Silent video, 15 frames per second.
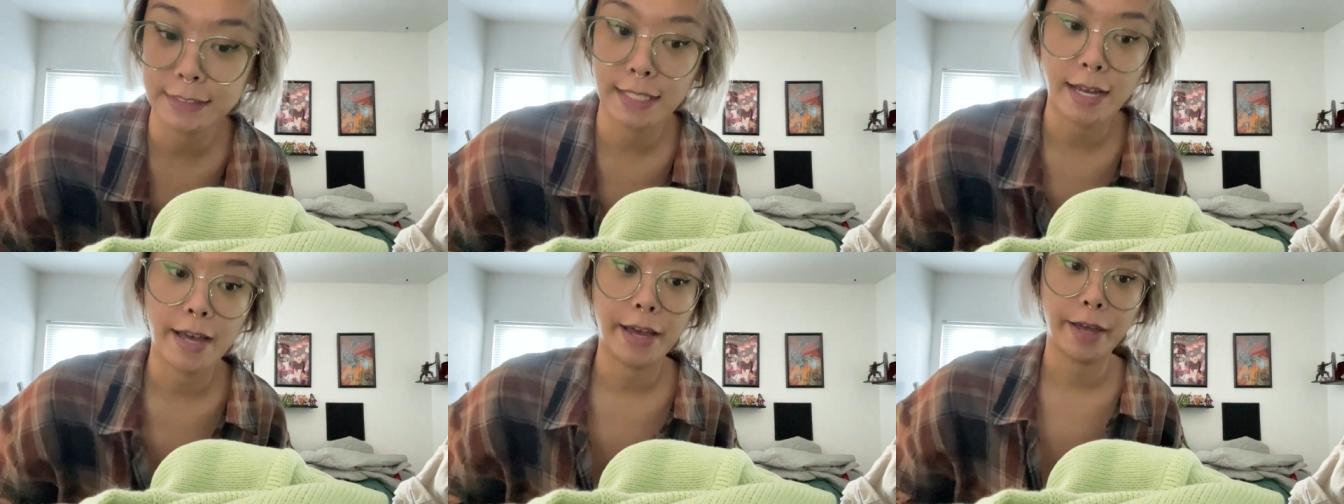
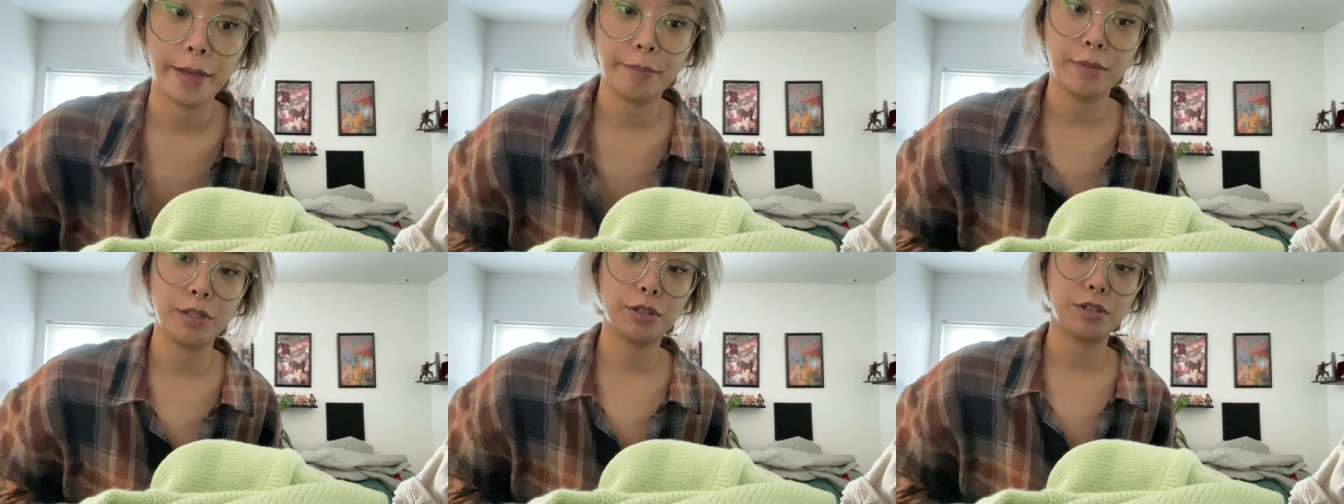
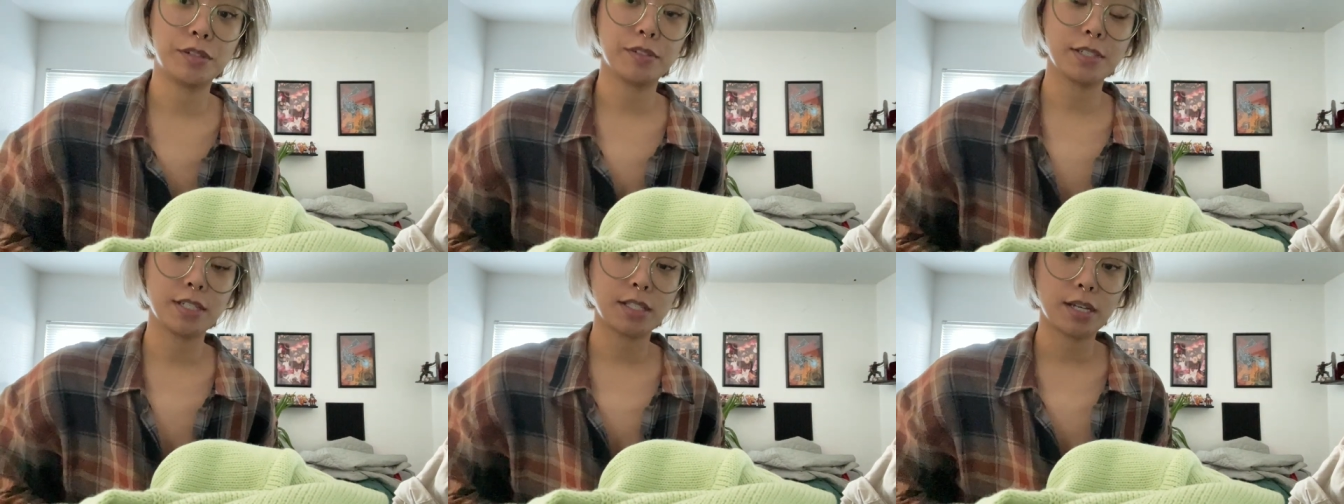I'm an
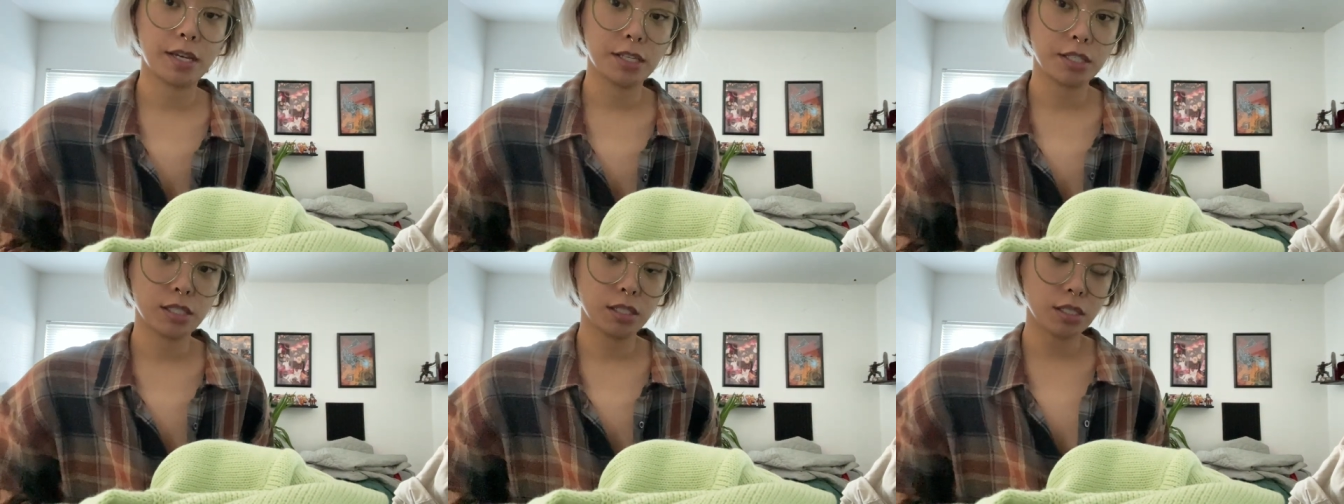
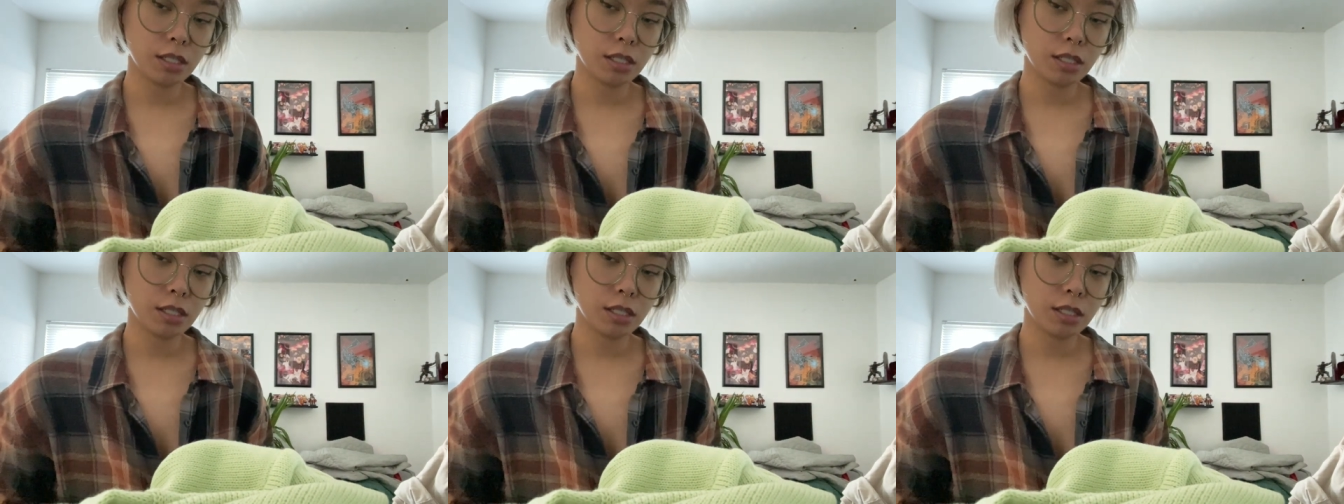oversized